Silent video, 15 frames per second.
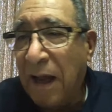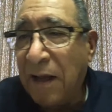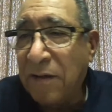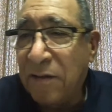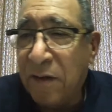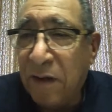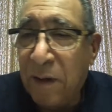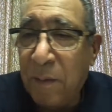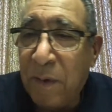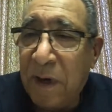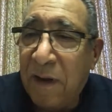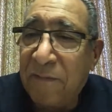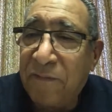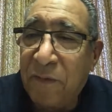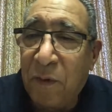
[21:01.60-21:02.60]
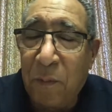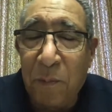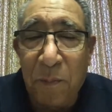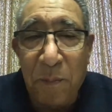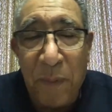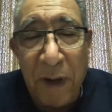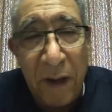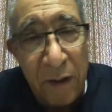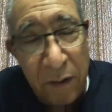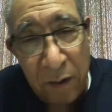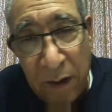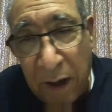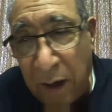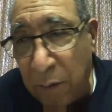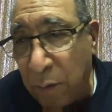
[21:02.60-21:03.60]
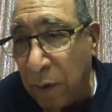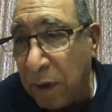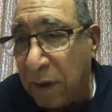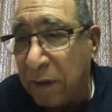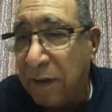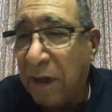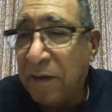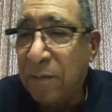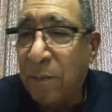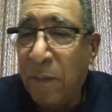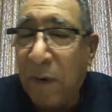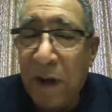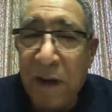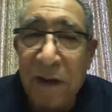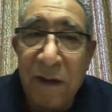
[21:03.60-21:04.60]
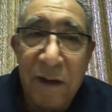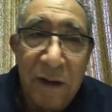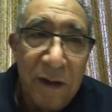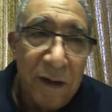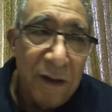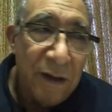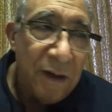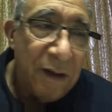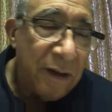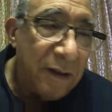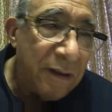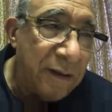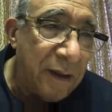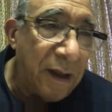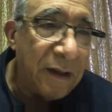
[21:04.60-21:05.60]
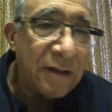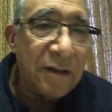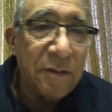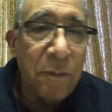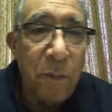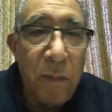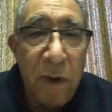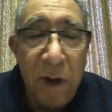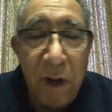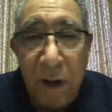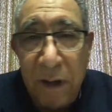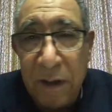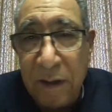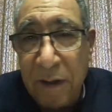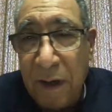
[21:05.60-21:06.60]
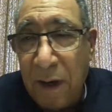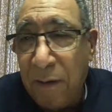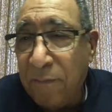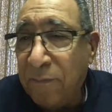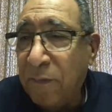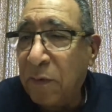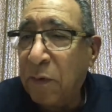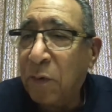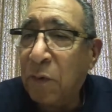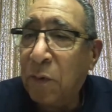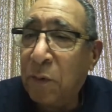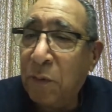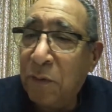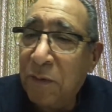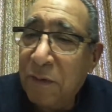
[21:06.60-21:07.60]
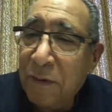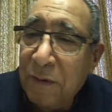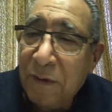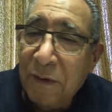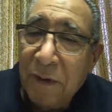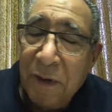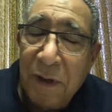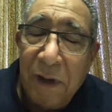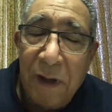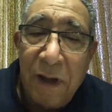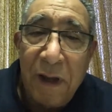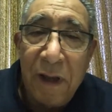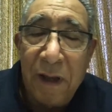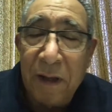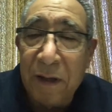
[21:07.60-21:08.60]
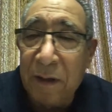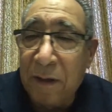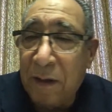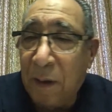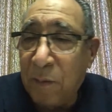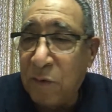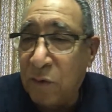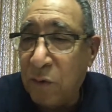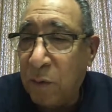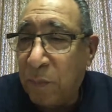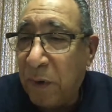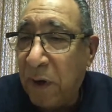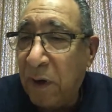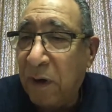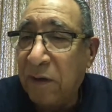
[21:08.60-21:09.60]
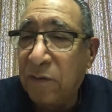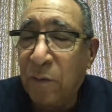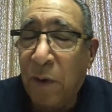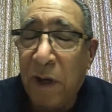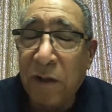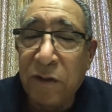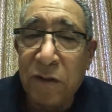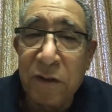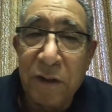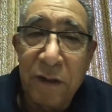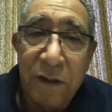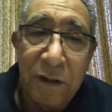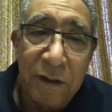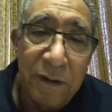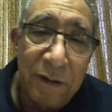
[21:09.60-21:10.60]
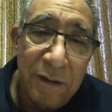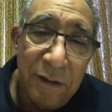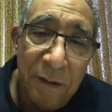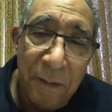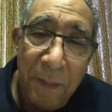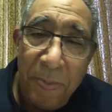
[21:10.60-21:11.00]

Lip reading: answer them and I feel better. Hi, Rick. That's my nephew, and I'm sure Perla's watching.